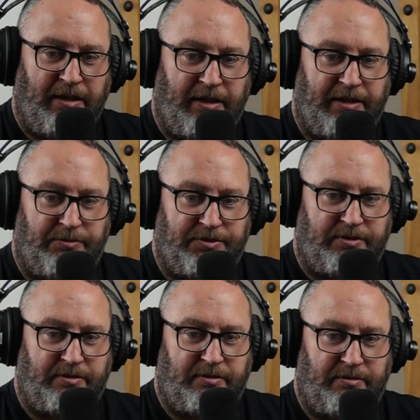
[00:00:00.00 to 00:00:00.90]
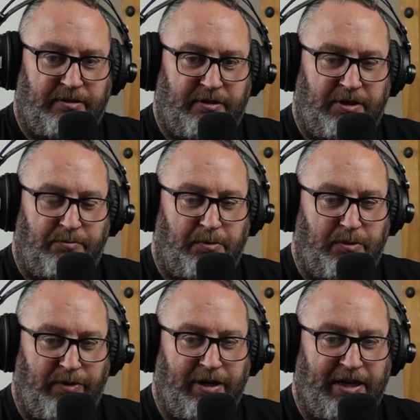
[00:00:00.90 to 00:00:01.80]
And I was, you know,
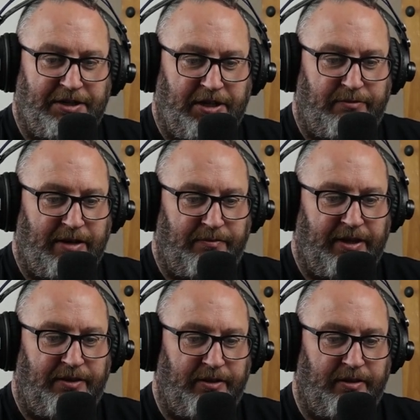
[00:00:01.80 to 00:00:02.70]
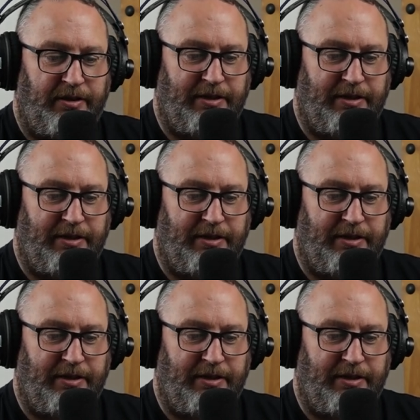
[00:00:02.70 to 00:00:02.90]
probably realising around then that